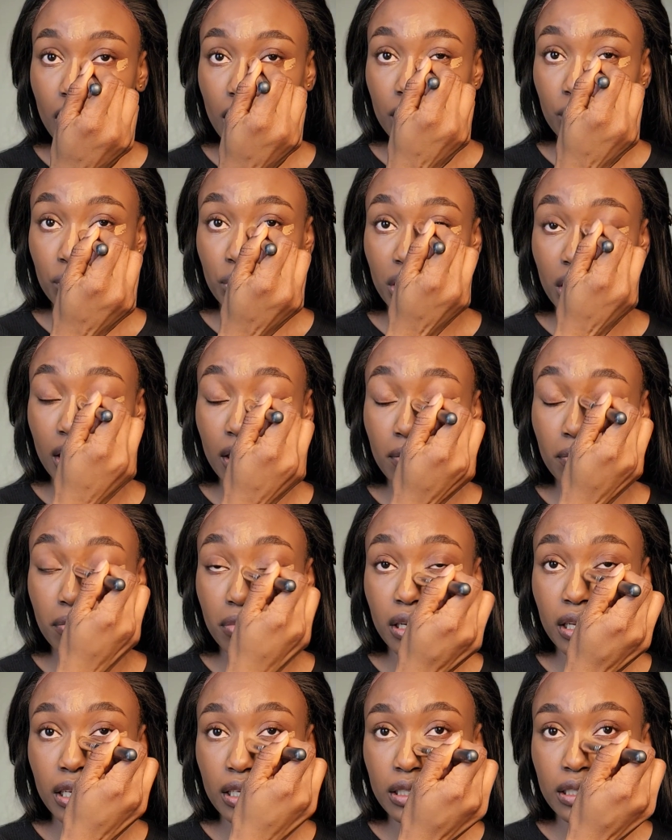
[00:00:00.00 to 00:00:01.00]
and when I
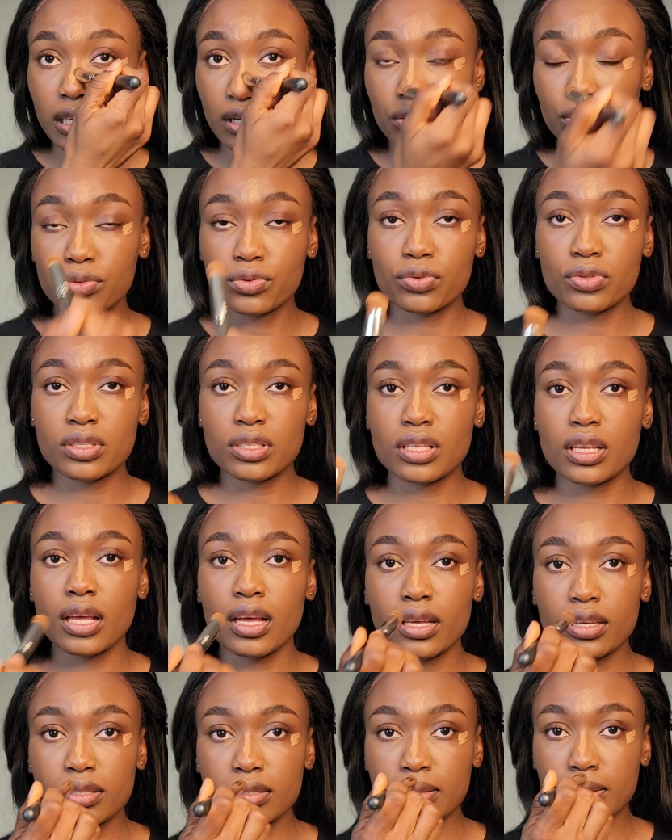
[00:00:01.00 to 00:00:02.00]
blend I'll use the
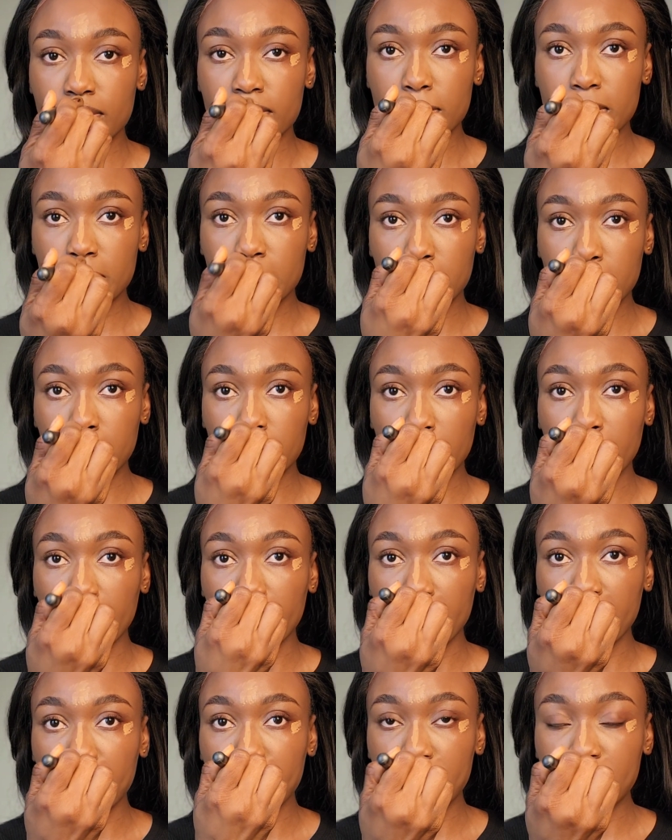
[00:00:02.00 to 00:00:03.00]
excess to
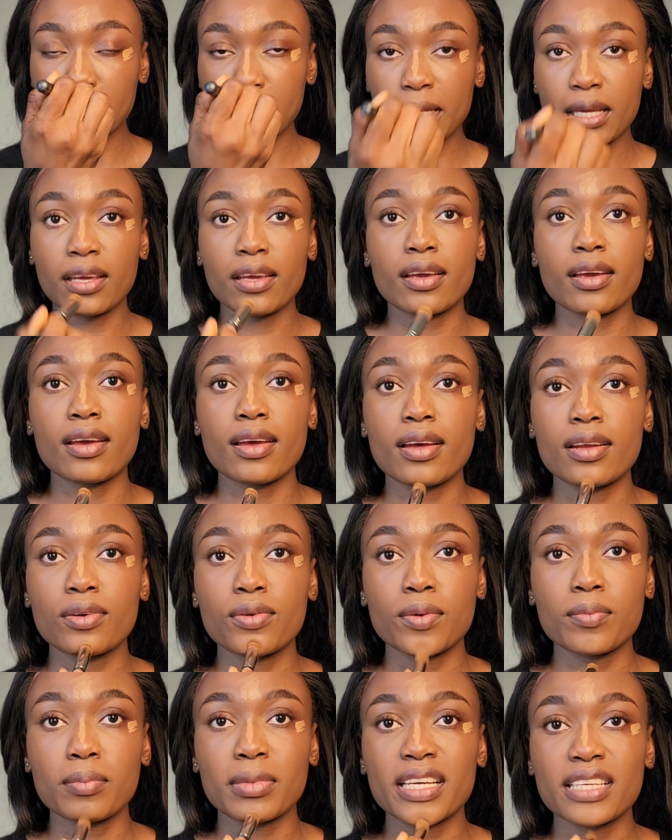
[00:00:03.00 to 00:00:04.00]
like put here and
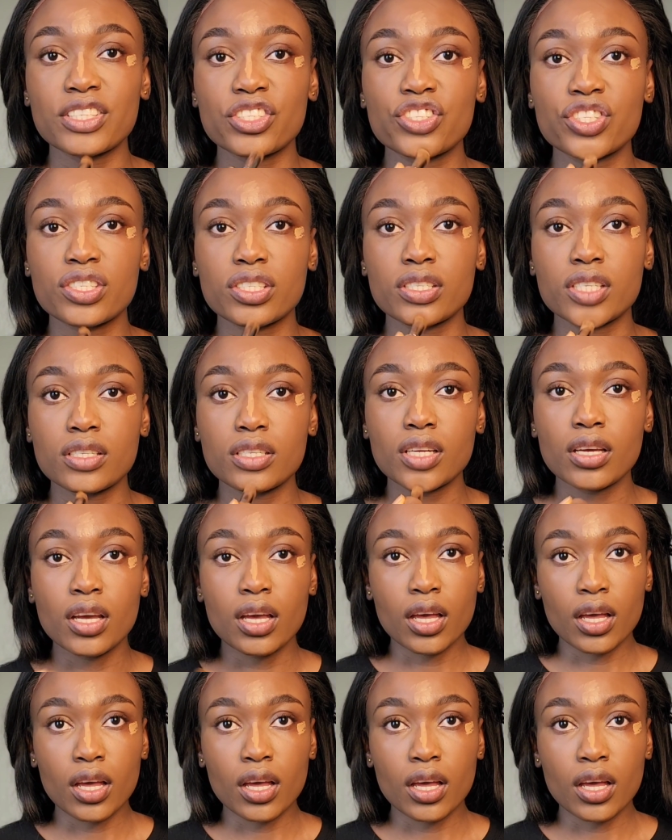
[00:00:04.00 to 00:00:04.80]
on my chin,